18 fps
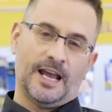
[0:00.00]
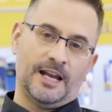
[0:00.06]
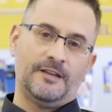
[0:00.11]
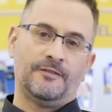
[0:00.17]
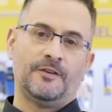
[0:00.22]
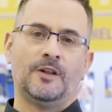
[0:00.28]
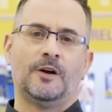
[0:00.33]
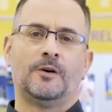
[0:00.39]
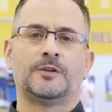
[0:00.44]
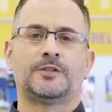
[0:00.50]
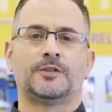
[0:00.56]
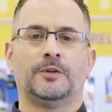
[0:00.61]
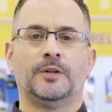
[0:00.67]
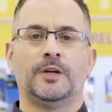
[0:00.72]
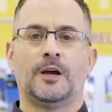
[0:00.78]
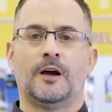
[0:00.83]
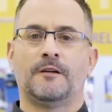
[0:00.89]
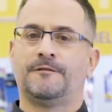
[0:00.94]
And even though it's
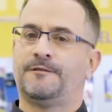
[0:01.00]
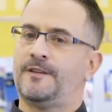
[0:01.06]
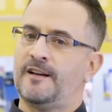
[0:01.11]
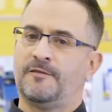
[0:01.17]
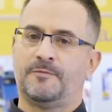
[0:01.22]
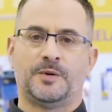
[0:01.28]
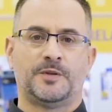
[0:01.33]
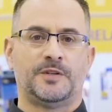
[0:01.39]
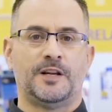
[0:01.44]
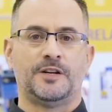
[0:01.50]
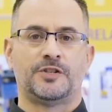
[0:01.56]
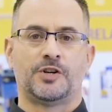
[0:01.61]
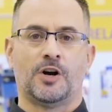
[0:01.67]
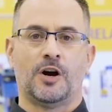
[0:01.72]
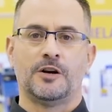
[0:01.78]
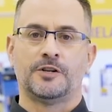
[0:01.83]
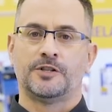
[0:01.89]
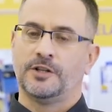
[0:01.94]
only got 5%
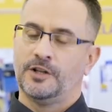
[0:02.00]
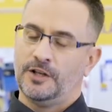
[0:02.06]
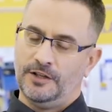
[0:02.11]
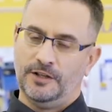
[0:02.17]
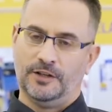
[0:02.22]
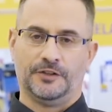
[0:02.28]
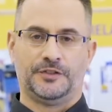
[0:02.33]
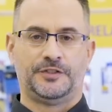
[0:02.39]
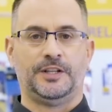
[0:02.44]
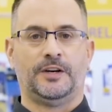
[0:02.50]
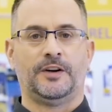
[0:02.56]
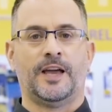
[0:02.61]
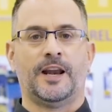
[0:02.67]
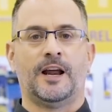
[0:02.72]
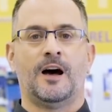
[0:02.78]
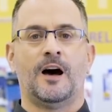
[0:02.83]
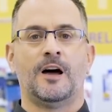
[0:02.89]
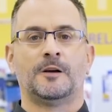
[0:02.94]
charge, you'll still
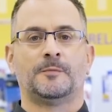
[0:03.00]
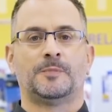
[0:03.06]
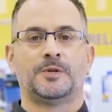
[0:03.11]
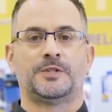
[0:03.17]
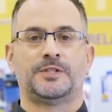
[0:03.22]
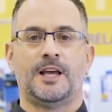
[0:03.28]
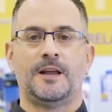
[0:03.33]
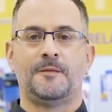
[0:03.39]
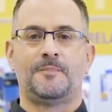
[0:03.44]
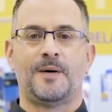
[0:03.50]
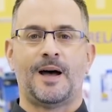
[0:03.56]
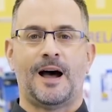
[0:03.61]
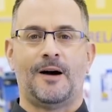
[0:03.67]
get 100%